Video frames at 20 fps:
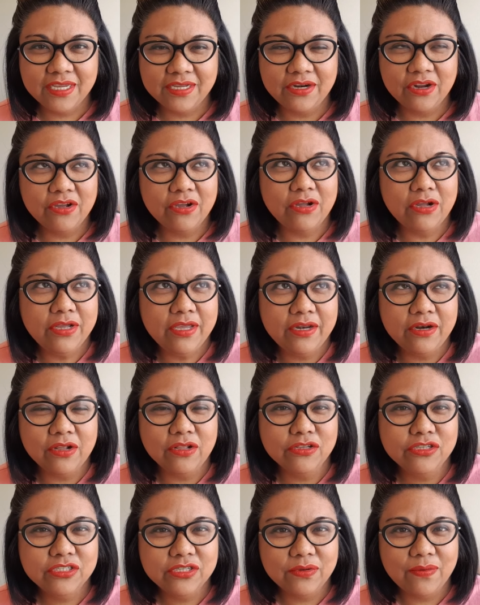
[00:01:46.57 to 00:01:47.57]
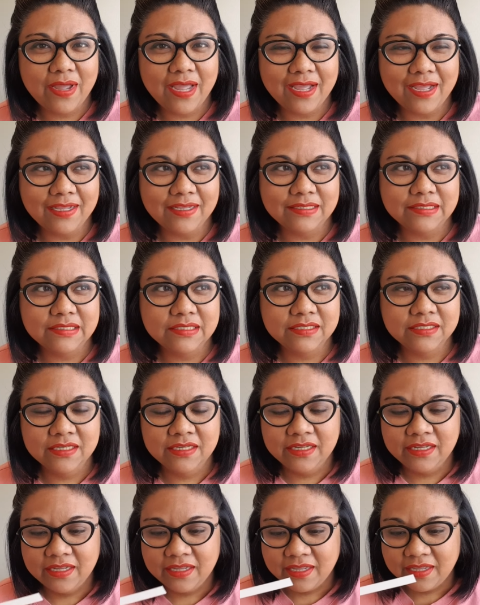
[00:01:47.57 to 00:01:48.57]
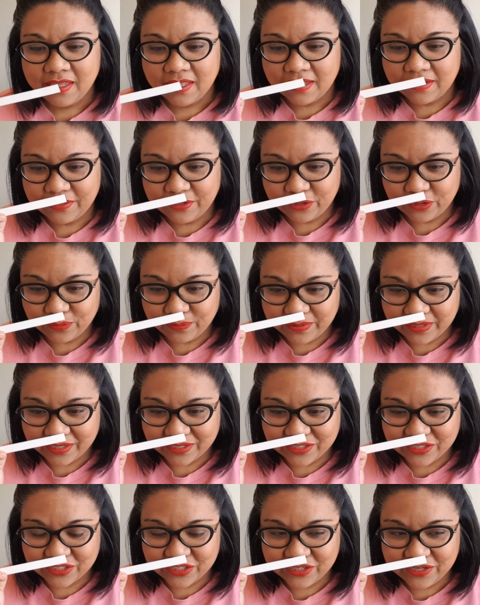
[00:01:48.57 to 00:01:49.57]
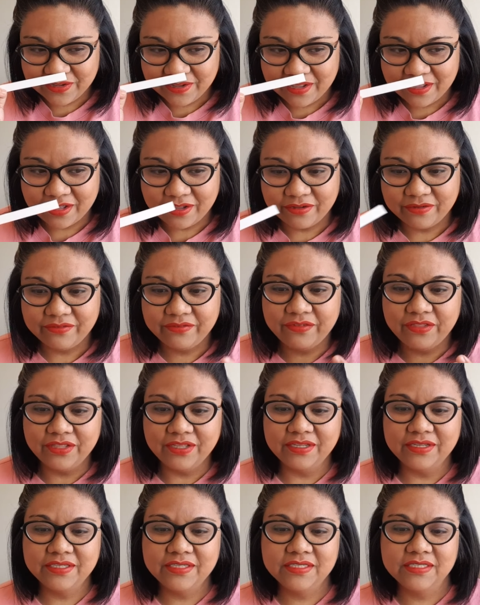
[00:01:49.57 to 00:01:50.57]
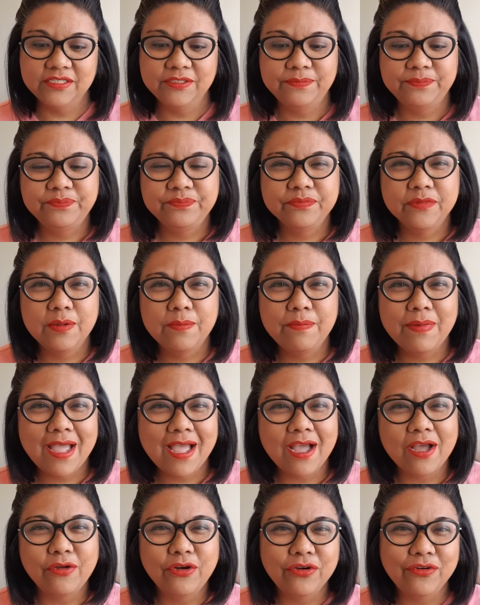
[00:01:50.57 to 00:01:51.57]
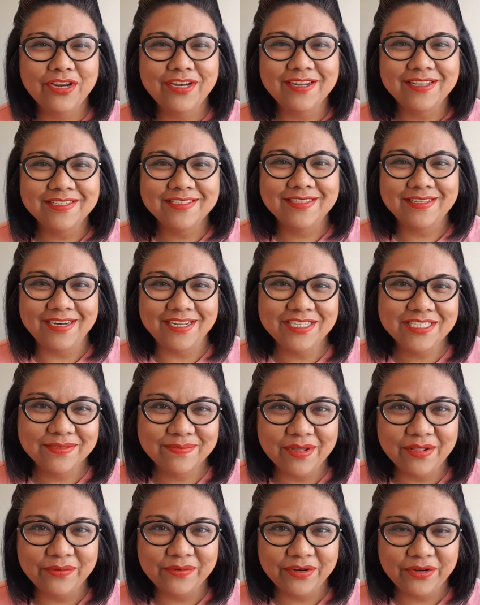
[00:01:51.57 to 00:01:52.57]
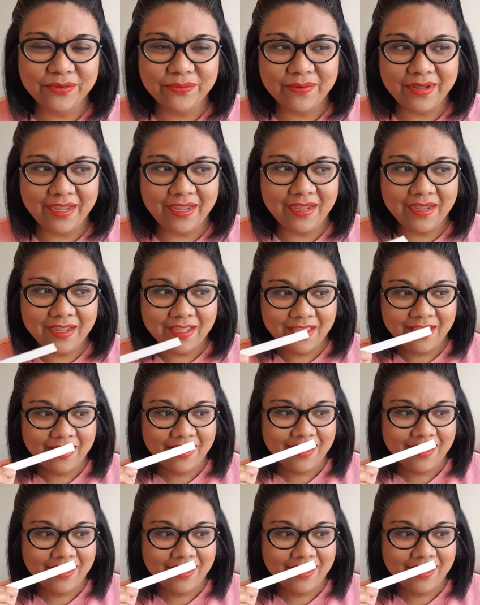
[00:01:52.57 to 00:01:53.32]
And it also has a little bit of this powderiness that I smell right away.